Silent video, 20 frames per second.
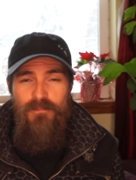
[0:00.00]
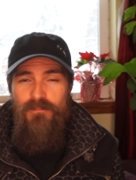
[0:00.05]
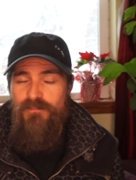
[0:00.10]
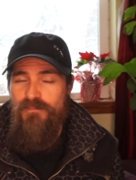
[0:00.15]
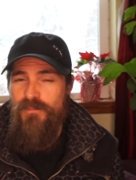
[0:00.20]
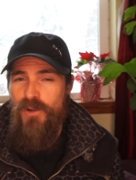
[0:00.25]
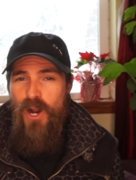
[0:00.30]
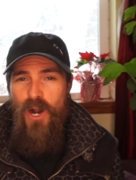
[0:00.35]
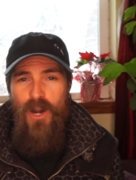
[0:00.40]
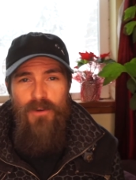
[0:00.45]

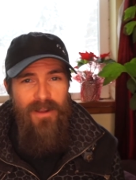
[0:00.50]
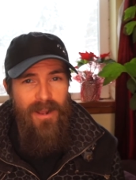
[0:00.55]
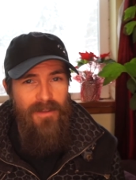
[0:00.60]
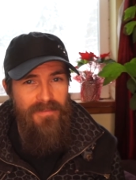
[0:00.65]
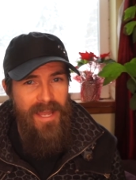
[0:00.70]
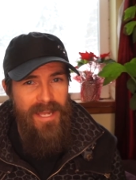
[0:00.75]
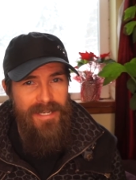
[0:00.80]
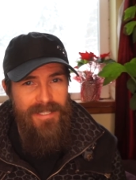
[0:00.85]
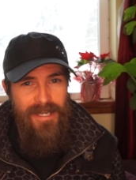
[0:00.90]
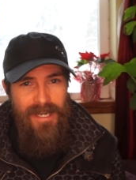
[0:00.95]
Carve out
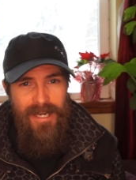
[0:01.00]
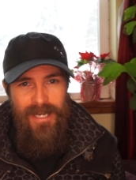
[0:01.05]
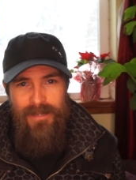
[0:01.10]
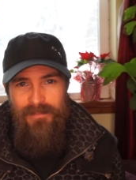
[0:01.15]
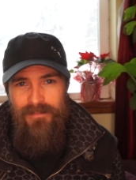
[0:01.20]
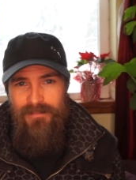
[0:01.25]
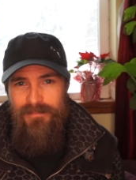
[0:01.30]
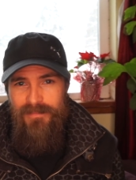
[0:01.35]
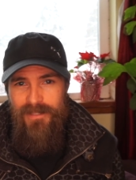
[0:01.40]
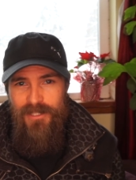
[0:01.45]
that
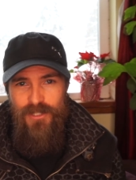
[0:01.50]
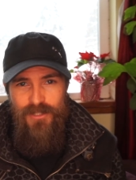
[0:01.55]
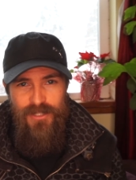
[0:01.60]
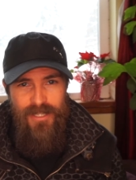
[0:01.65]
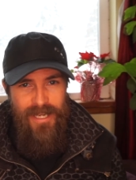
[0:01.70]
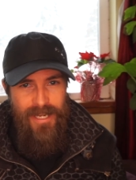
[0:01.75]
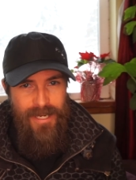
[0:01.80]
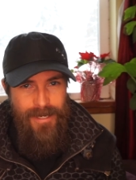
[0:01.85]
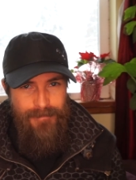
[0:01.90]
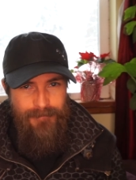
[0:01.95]
time in your
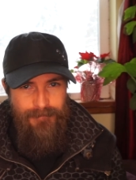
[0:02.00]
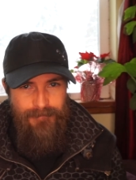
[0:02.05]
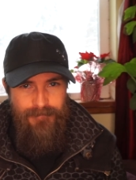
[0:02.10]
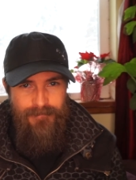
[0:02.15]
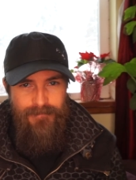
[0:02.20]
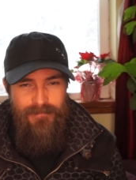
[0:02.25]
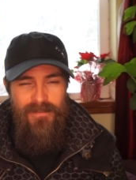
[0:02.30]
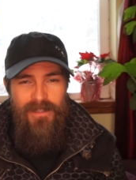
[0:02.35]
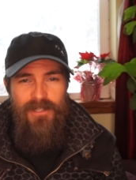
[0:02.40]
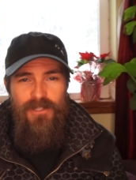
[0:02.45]
day,
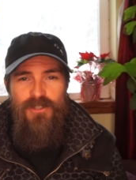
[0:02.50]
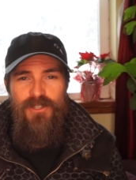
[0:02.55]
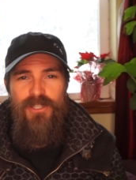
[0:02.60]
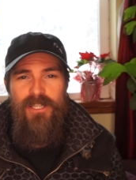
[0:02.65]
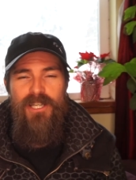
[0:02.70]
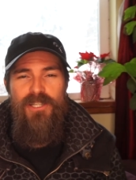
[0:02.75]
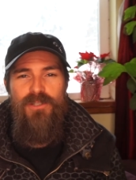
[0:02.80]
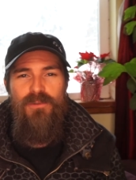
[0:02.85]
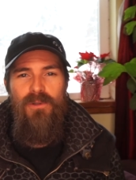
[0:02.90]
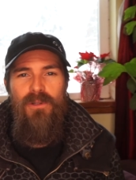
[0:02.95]
in your
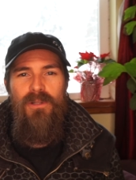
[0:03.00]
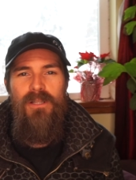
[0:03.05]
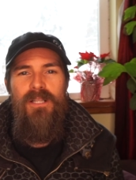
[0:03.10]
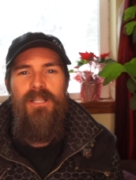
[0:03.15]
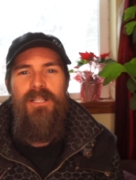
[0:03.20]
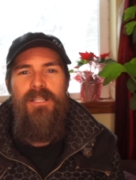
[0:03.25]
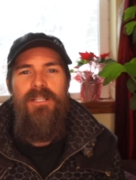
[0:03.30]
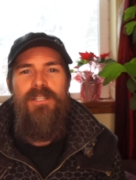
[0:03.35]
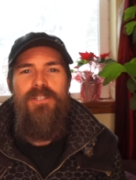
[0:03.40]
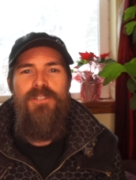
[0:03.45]
schedule,
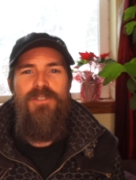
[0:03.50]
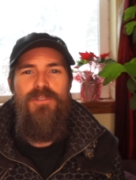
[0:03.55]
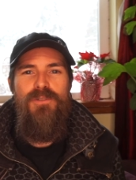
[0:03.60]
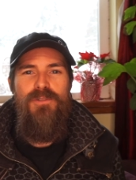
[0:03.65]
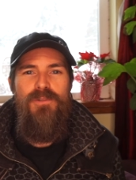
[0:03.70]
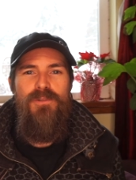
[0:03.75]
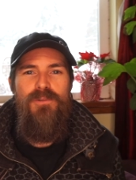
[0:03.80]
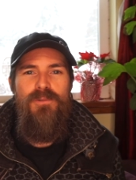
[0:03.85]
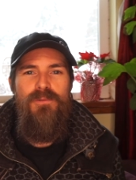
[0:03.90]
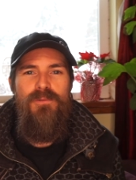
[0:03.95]

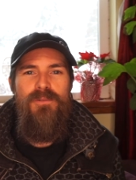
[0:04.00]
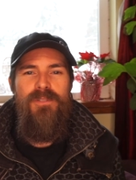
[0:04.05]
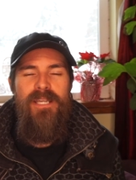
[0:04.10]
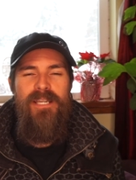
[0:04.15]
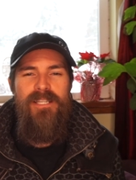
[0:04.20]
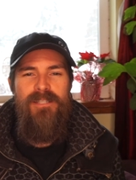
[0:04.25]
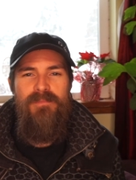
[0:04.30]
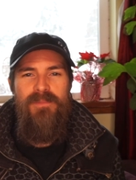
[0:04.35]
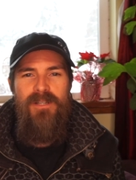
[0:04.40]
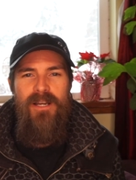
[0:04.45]
to
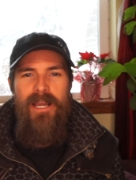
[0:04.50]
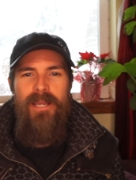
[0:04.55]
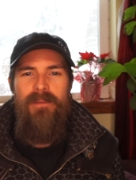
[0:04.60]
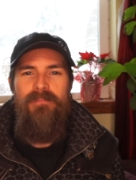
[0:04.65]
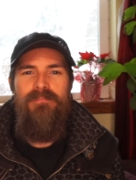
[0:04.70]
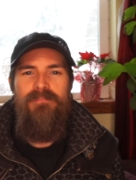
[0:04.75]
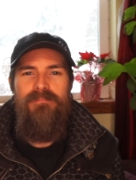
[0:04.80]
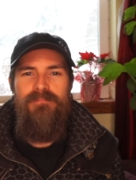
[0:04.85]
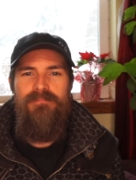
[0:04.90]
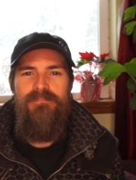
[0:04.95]
take some
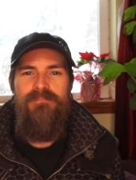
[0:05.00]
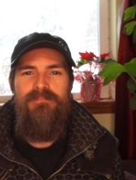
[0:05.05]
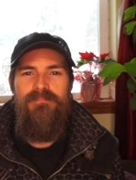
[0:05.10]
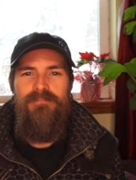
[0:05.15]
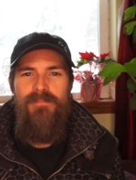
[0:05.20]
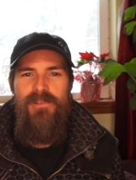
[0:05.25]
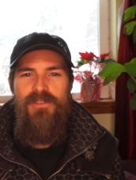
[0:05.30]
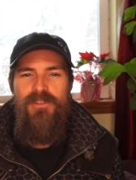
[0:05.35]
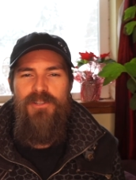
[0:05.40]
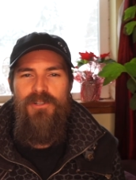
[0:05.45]
time
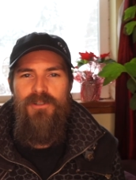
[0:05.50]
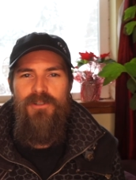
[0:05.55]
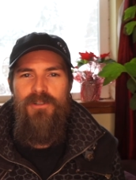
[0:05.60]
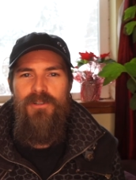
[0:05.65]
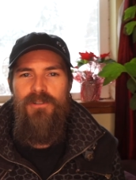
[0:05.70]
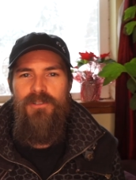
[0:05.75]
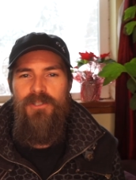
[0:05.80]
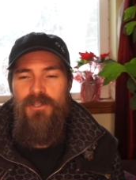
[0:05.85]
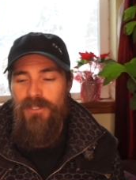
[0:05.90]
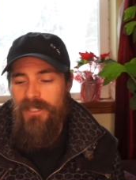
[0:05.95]
with
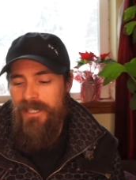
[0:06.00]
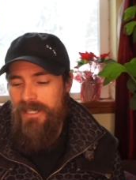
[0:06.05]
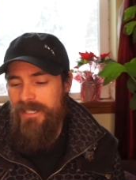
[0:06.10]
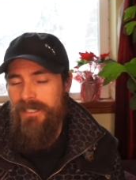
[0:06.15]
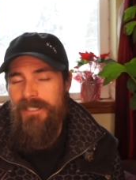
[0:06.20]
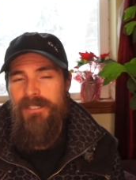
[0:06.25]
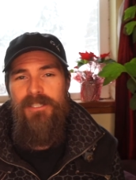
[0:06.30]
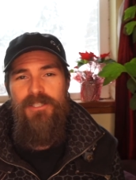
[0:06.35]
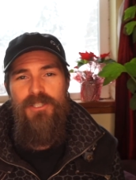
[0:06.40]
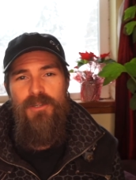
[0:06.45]
your
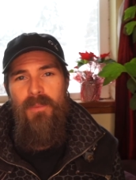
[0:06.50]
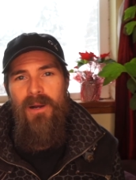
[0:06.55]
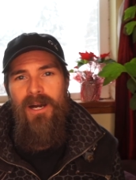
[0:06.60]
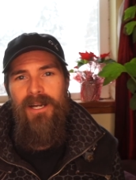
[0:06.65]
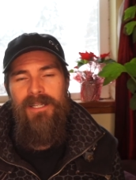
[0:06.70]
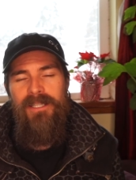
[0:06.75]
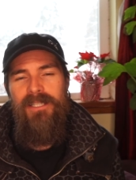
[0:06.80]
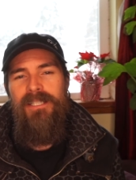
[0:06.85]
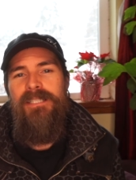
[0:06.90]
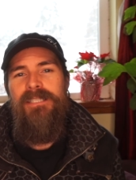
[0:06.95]
leg and your
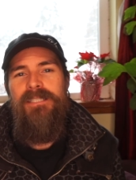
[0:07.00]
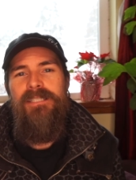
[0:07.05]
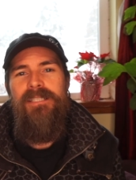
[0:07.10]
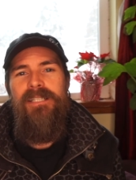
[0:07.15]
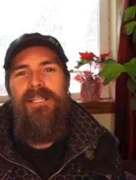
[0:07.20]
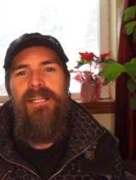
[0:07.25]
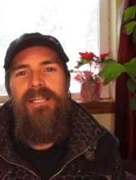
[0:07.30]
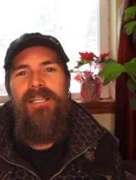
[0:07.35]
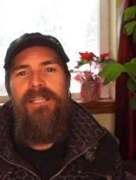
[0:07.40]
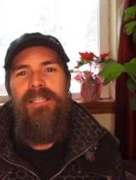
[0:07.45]
body,
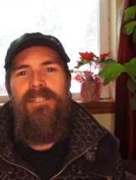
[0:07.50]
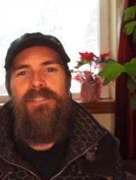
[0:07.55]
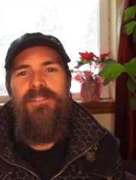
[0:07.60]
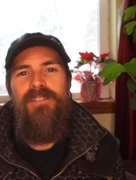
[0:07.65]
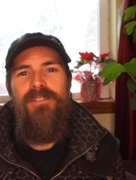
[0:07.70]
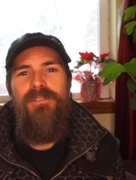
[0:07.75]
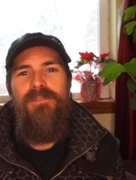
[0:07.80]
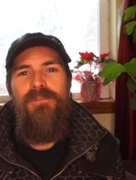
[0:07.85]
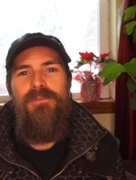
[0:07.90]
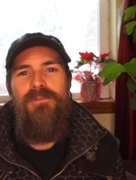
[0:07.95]
and
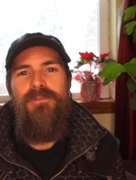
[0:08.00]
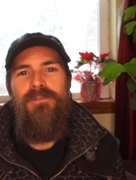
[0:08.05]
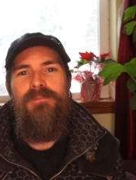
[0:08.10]
to